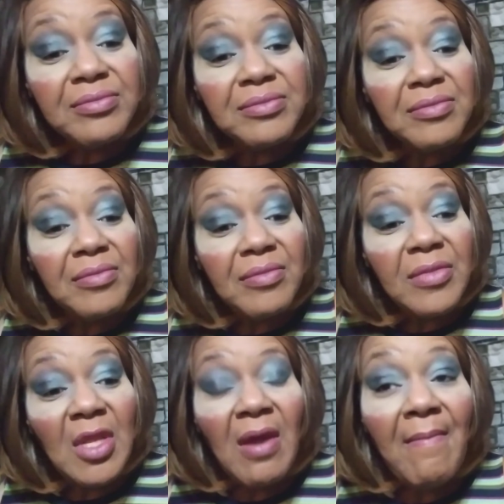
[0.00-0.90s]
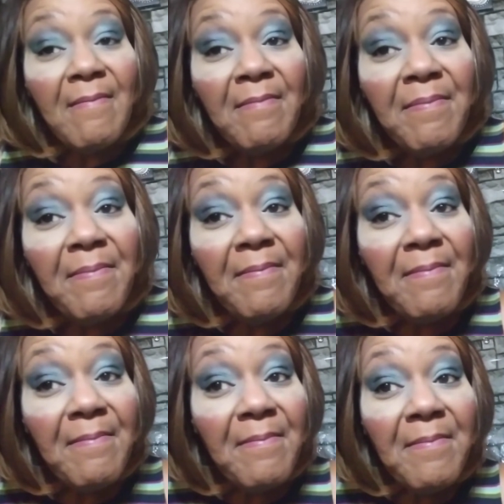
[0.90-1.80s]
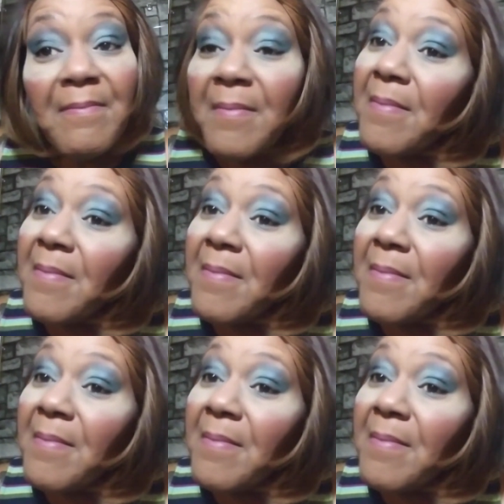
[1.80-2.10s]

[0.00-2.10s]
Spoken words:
(no one is talking)